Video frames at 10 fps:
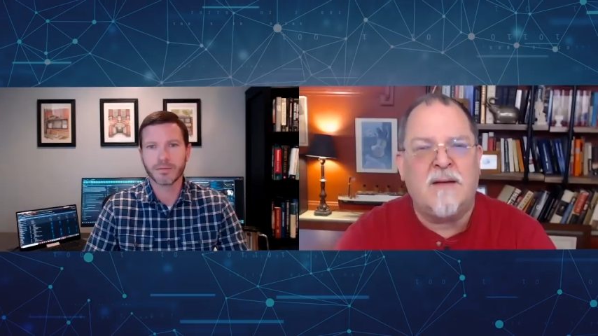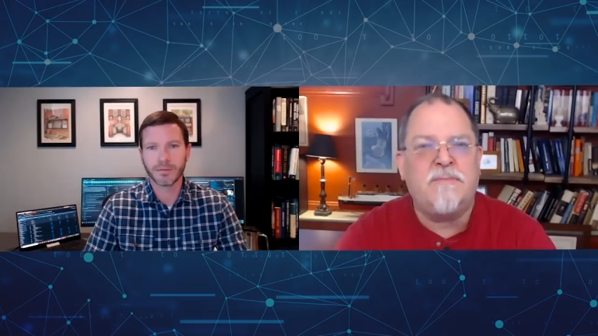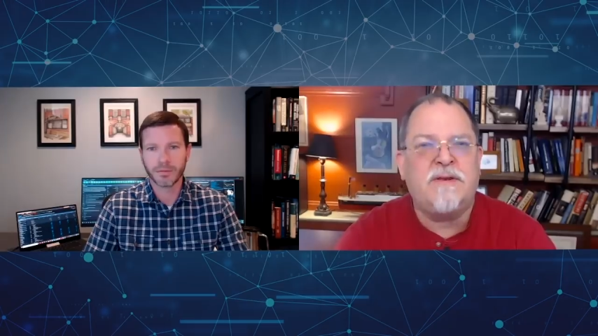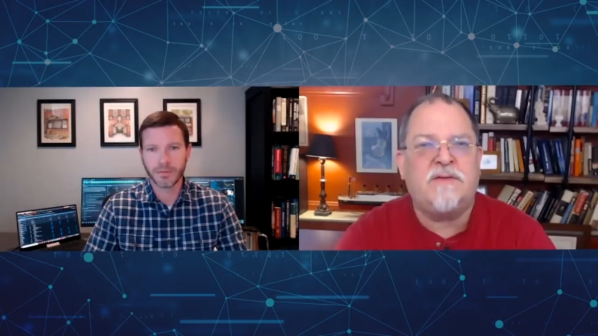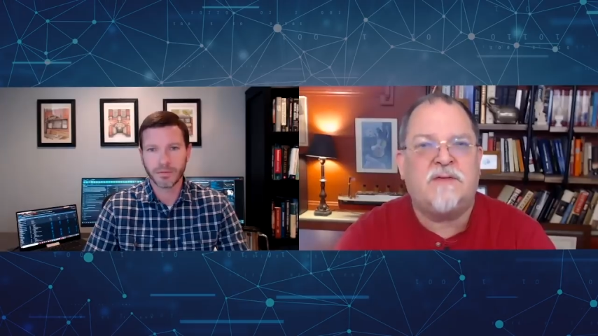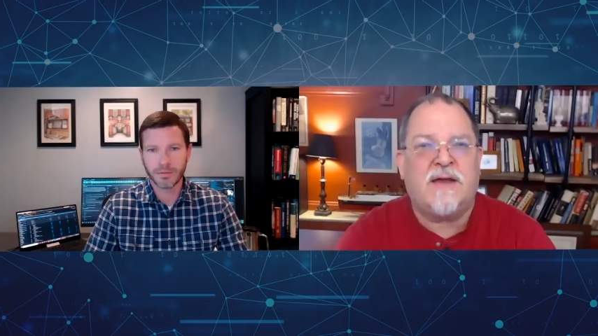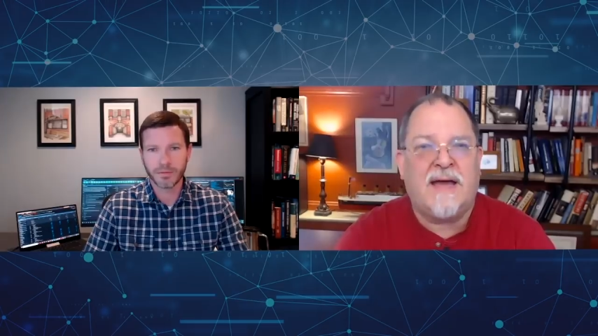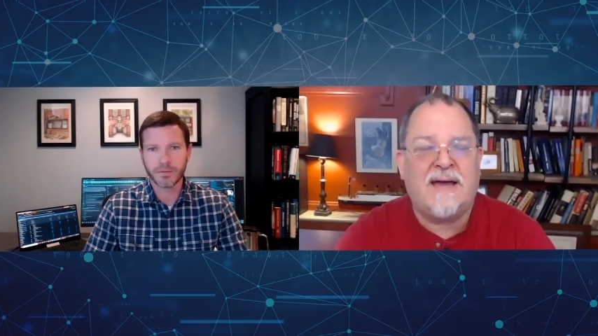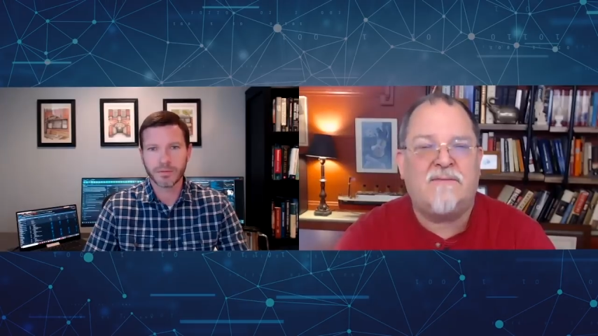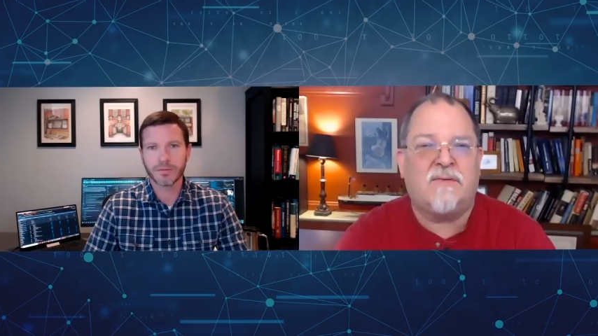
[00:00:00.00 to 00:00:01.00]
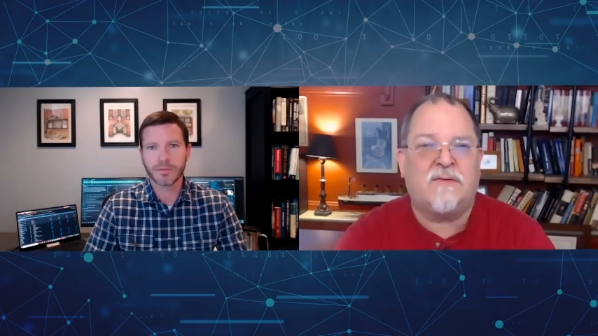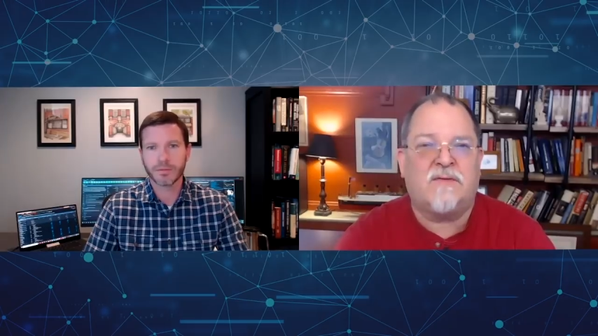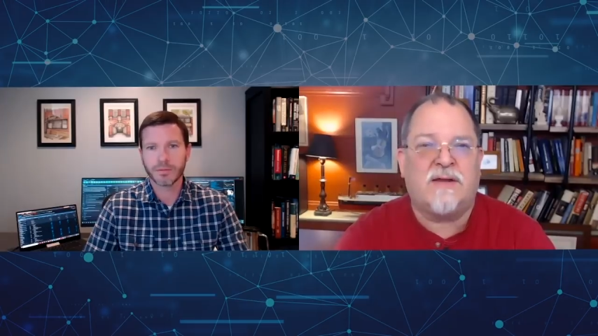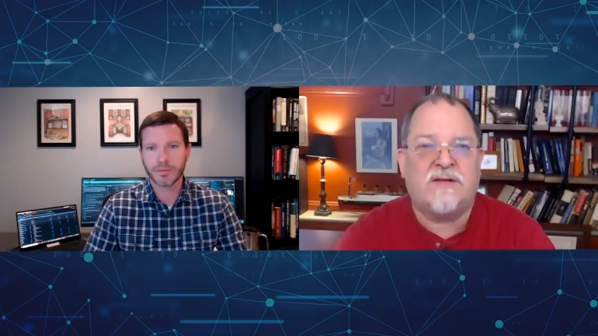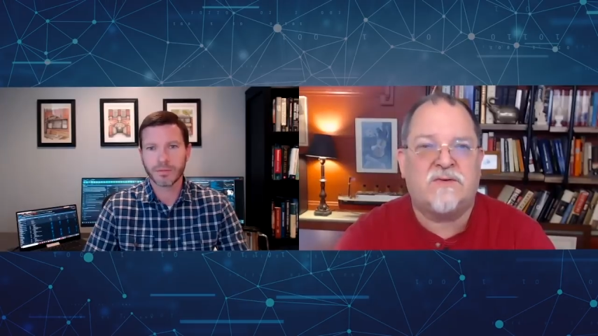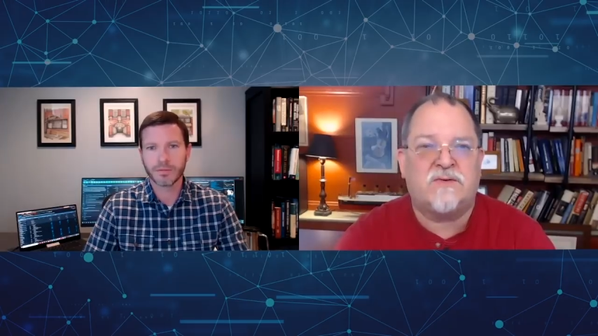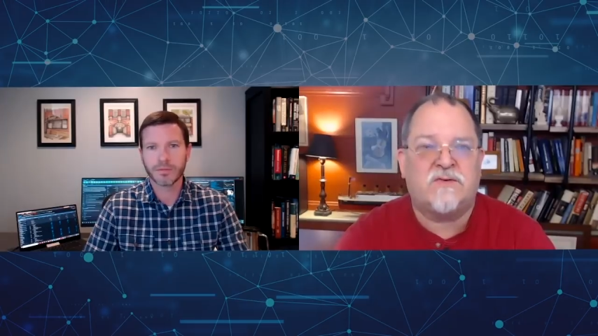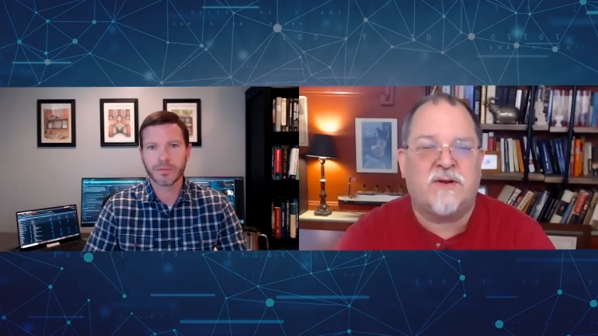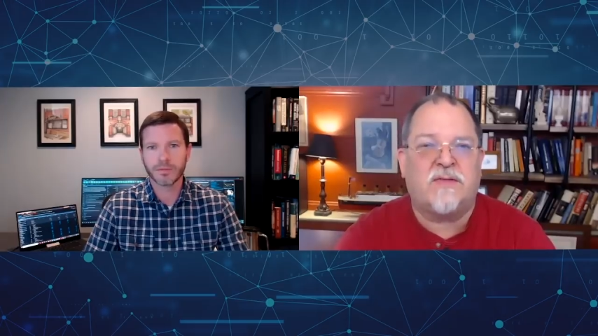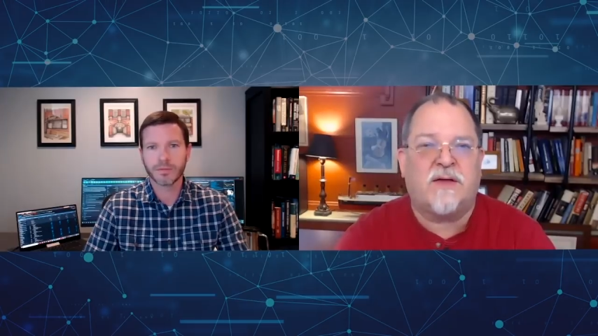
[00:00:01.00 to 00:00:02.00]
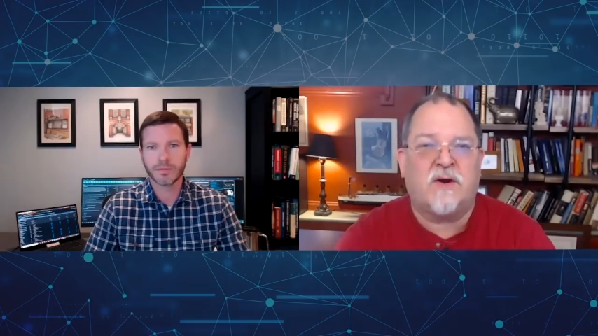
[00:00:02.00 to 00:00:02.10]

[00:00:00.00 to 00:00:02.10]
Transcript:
Speaker 1: companies that have the financial strength